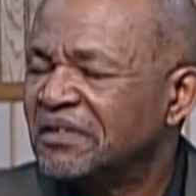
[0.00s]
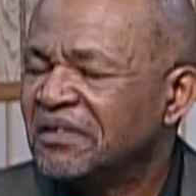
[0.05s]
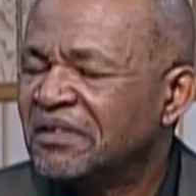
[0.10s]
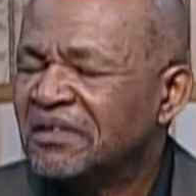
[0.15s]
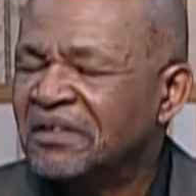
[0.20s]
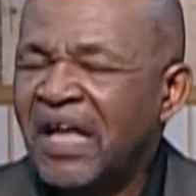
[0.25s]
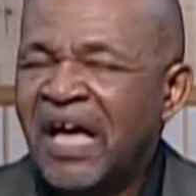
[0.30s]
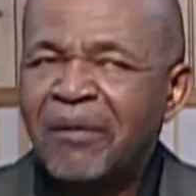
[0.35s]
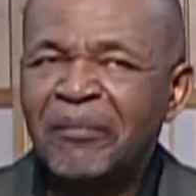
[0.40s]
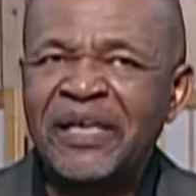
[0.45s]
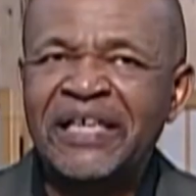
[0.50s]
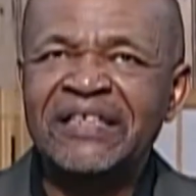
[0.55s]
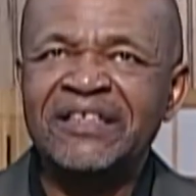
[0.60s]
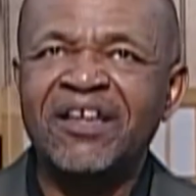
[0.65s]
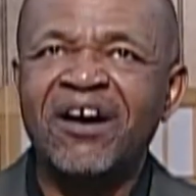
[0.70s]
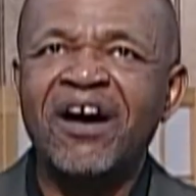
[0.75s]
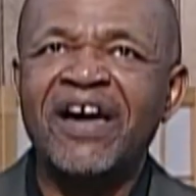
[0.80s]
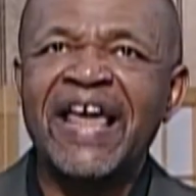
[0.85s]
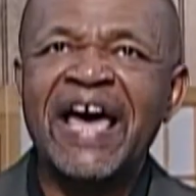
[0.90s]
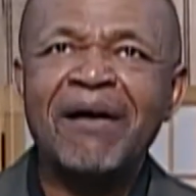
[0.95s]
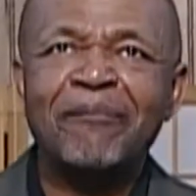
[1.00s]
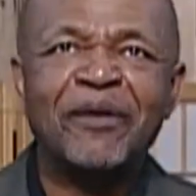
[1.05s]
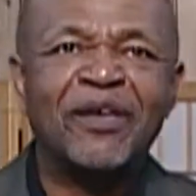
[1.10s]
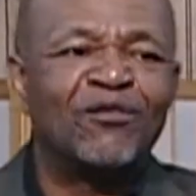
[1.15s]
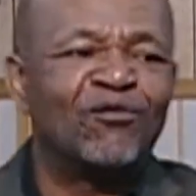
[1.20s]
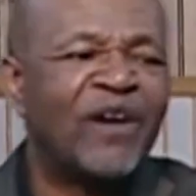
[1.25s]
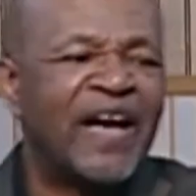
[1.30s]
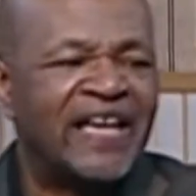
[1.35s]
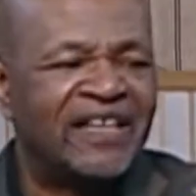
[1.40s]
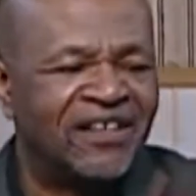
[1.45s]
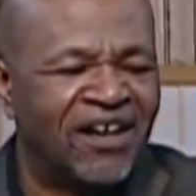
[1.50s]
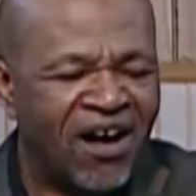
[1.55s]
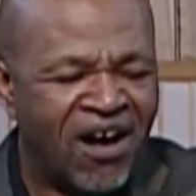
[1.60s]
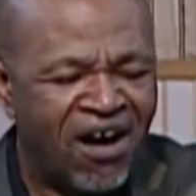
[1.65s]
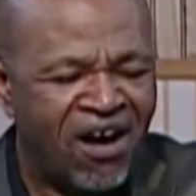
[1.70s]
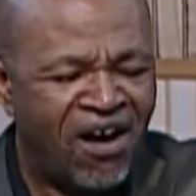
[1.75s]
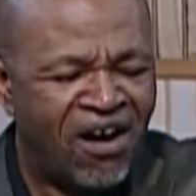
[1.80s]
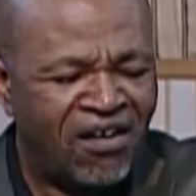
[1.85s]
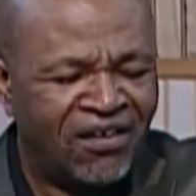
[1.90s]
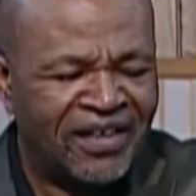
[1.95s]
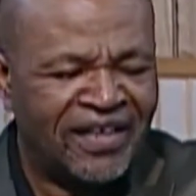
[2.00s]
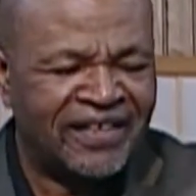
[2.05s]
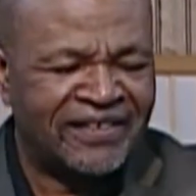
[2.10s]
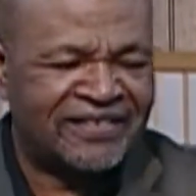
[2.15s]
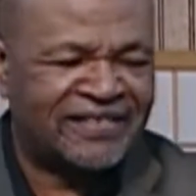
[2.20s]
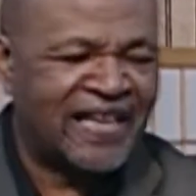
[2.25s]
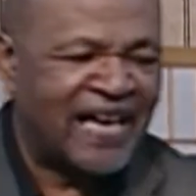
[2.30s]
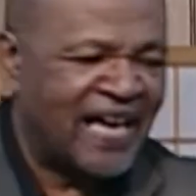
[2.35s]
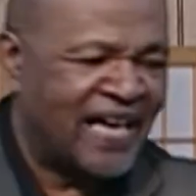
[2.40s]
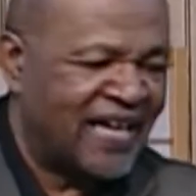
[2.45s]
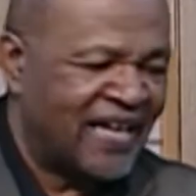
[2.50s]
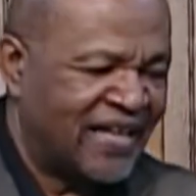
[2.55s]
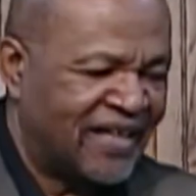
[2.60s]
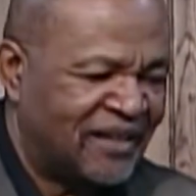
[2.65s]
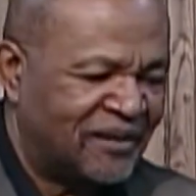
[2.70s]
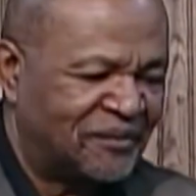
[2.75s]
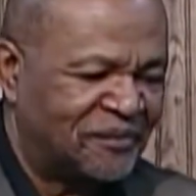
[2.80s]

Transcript: I mean, Lord, I've been waiting all this time.